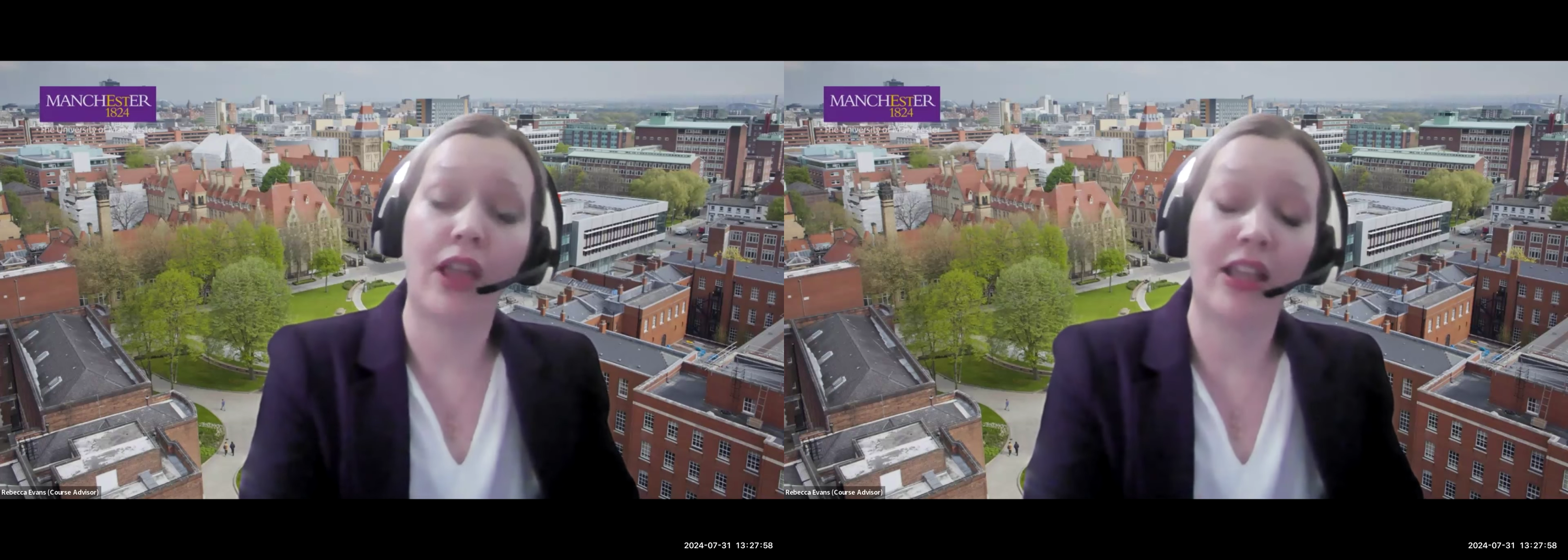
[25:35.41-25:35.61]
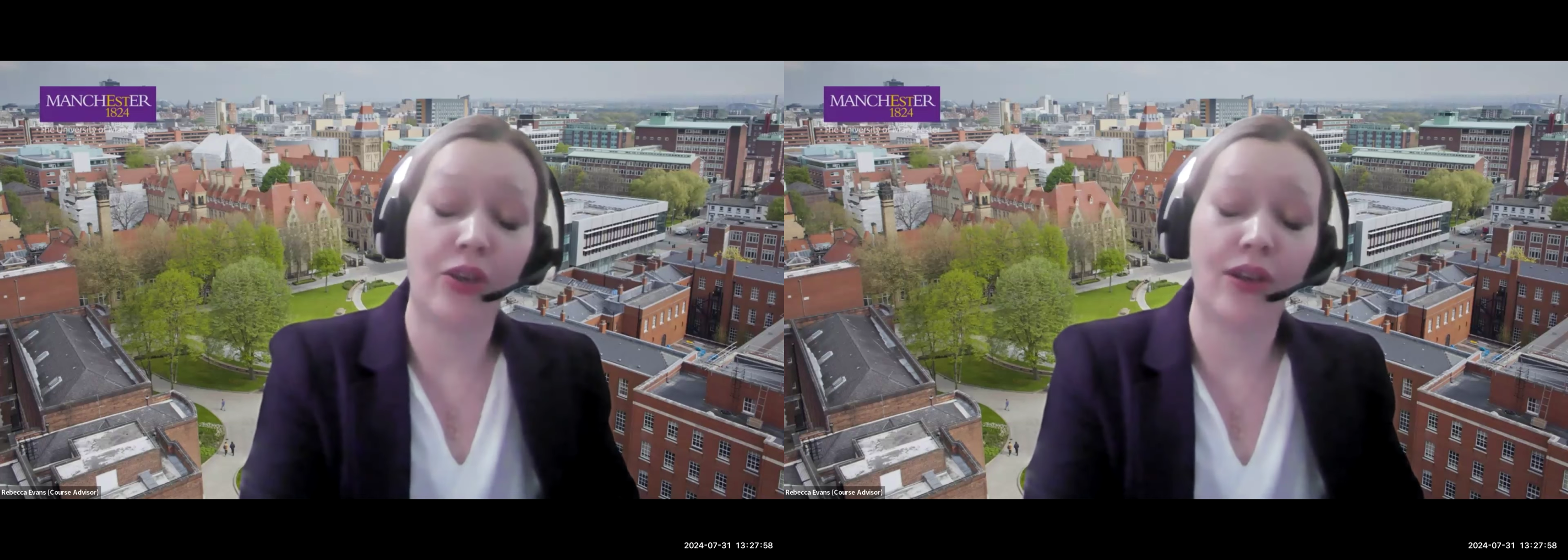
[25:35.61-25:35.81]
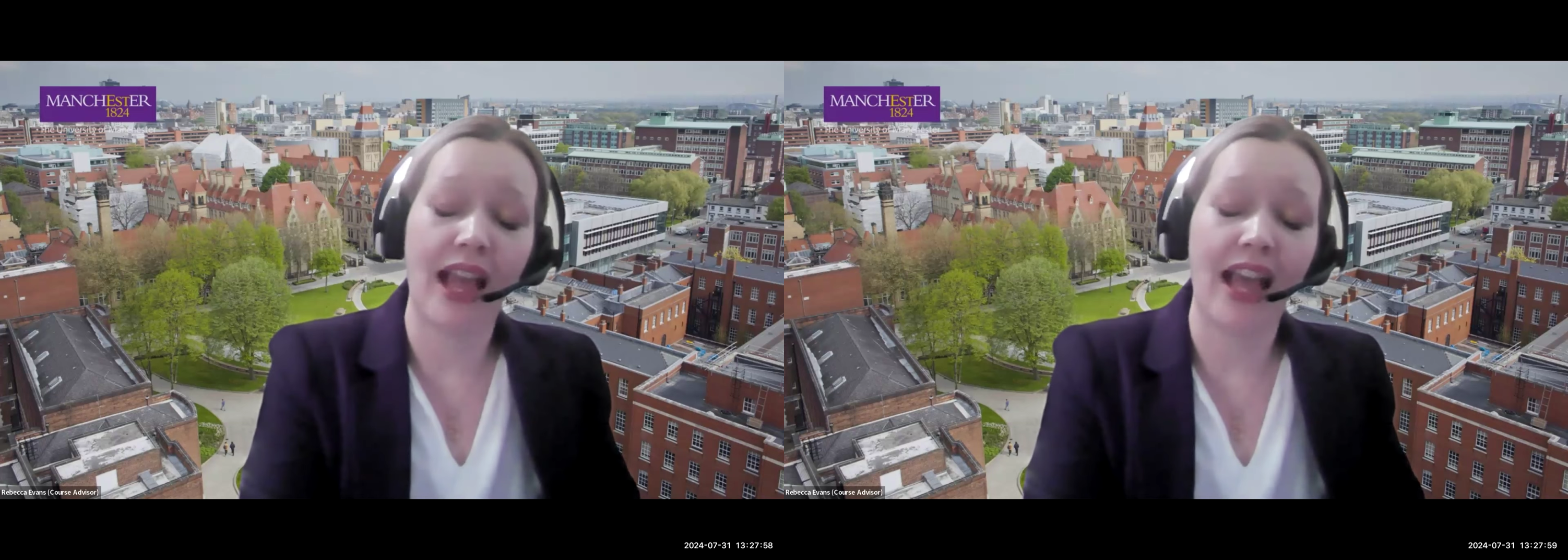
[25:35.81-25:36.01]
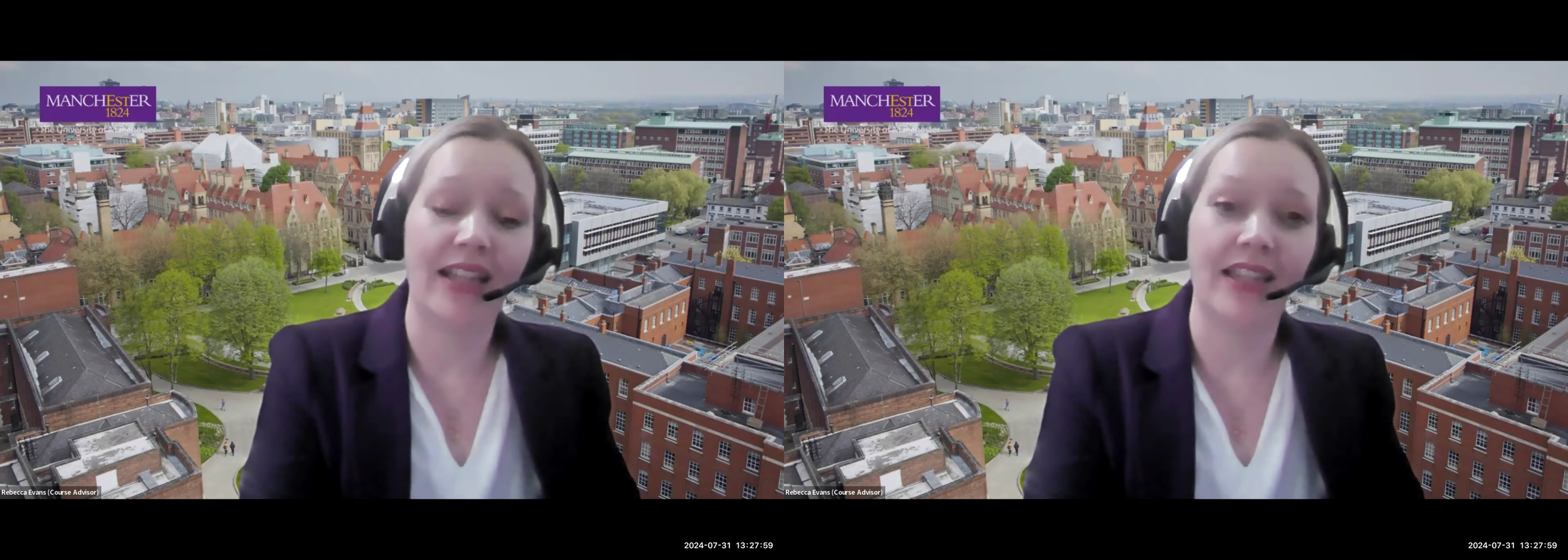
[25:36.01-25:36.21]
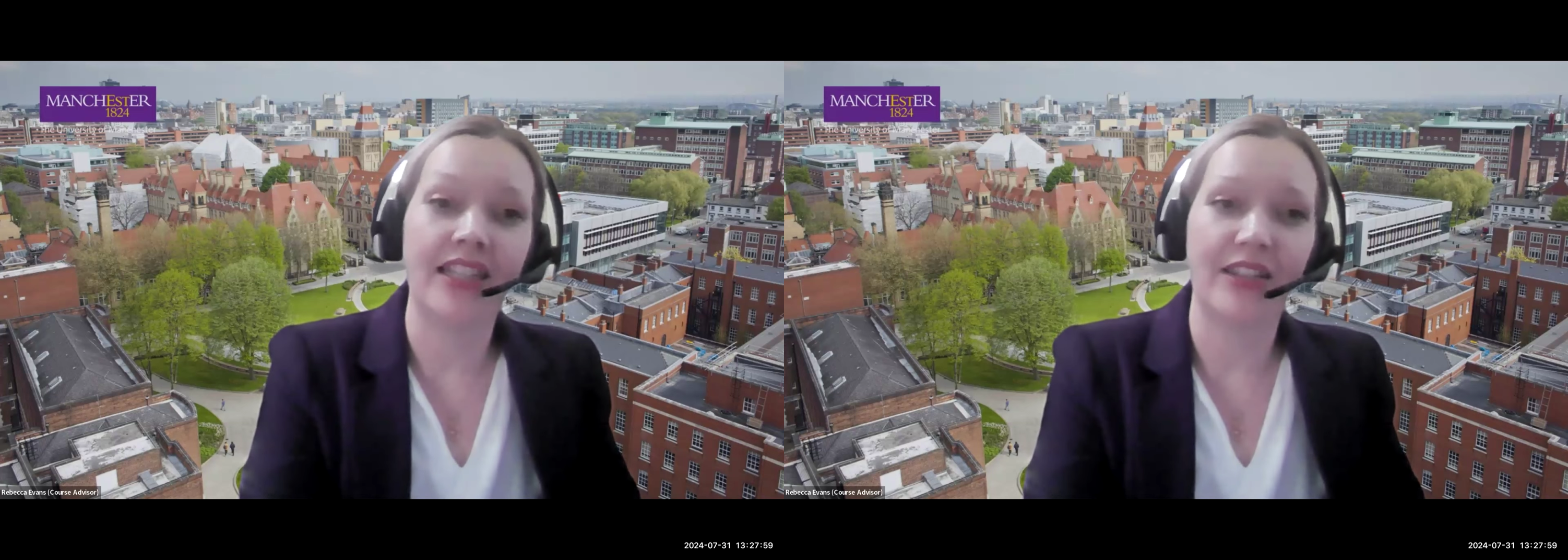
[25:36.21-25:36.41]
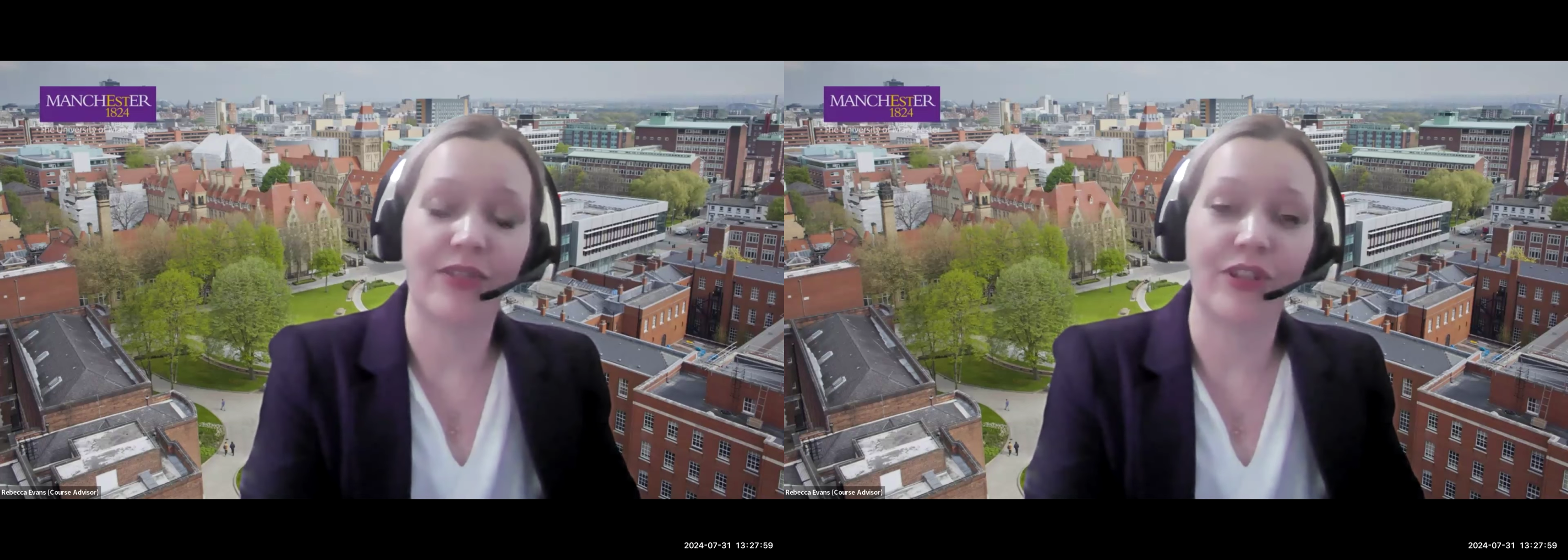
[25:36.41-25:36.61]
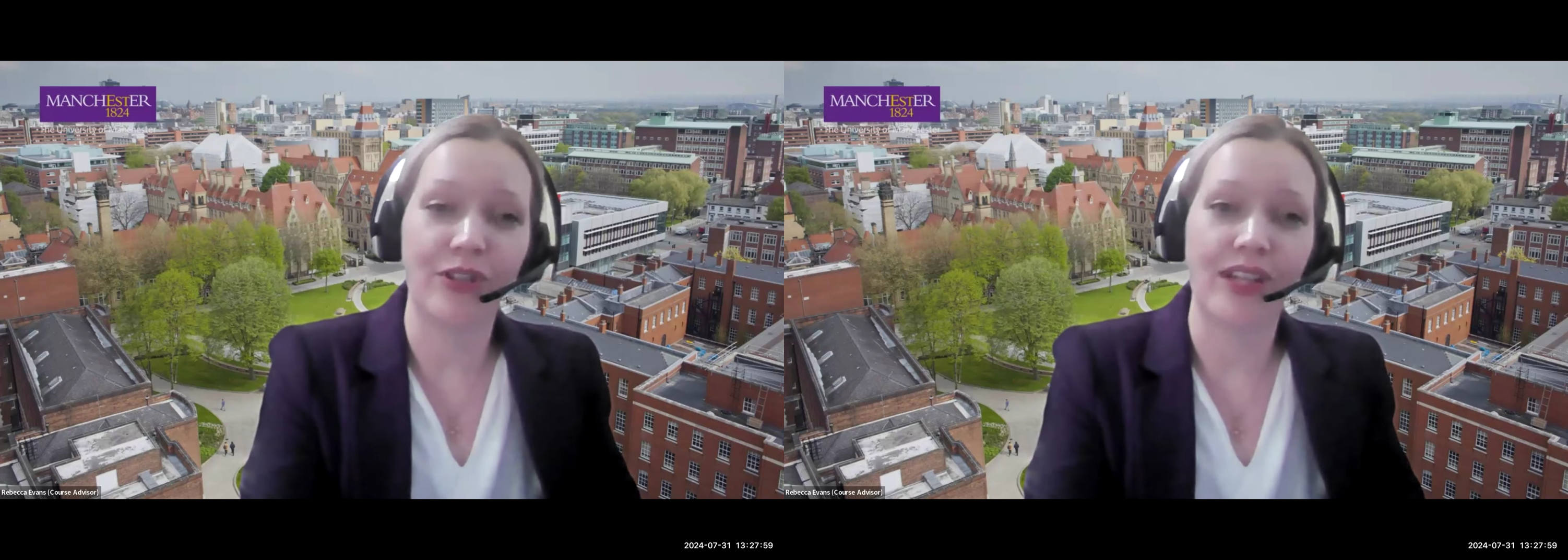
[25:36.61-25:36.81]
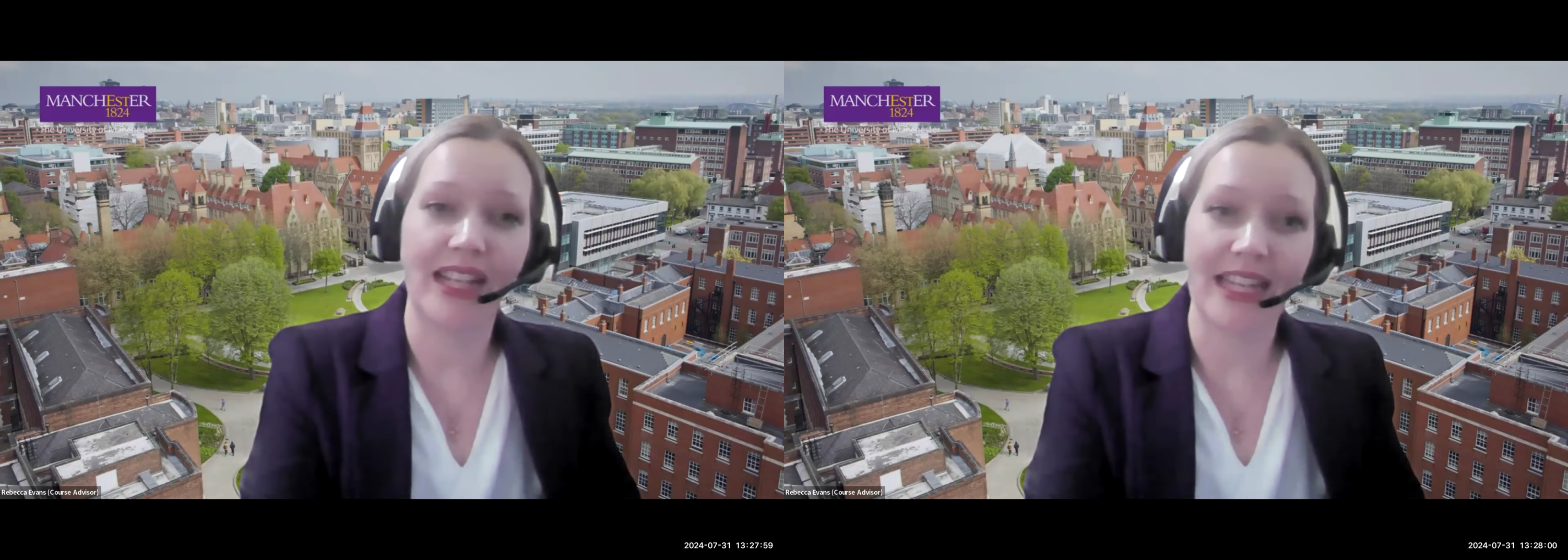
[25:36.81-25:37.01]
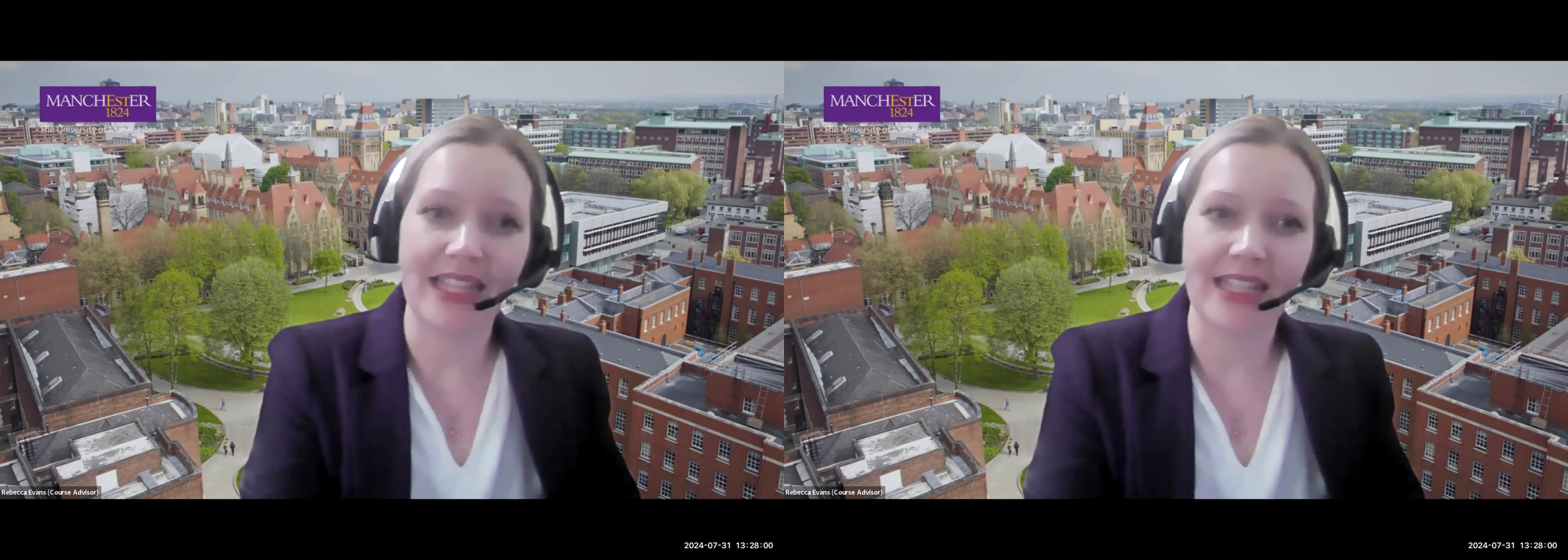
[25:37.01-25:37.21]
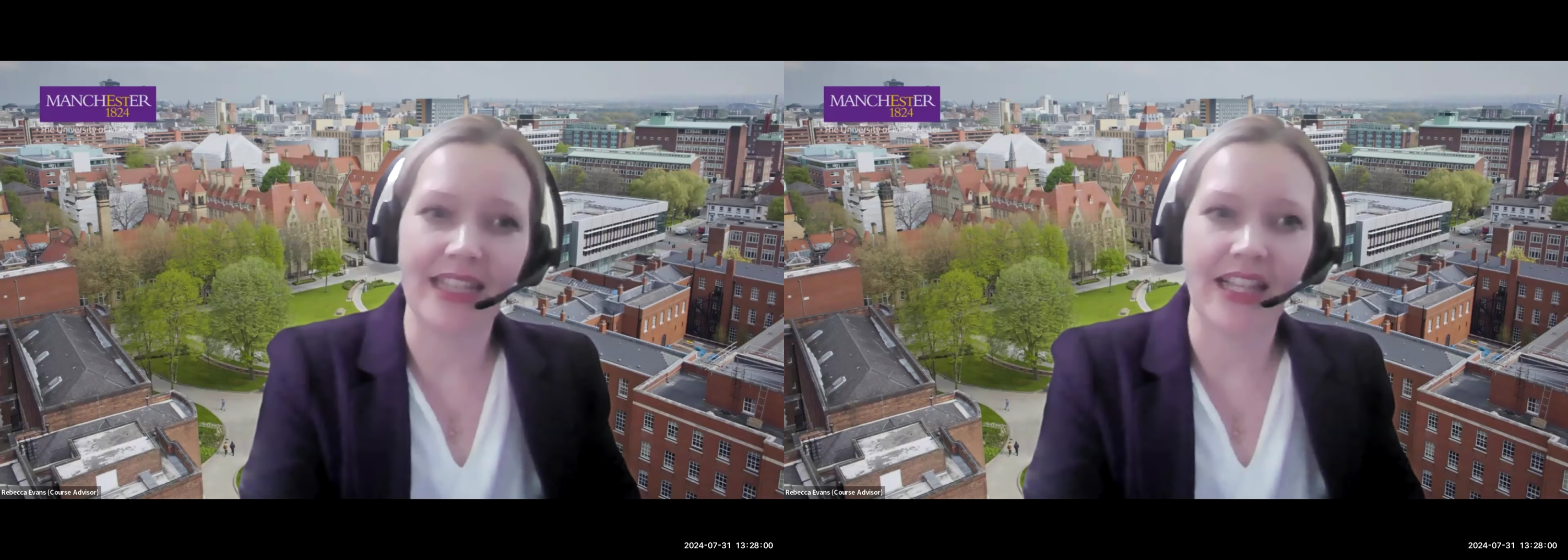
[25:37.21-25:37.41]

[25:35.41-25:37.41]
unit has a different unit lead,